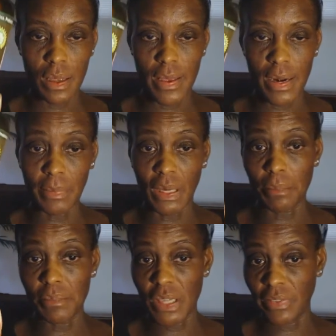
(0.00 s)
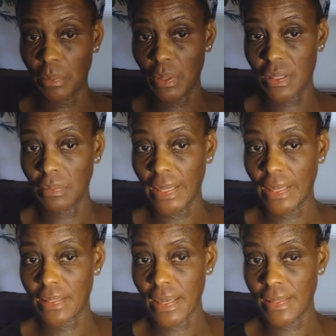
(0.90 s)
And I'm gonna definitely put some
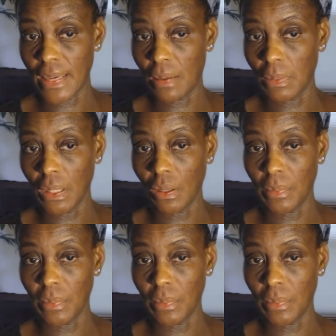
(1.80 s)
links down below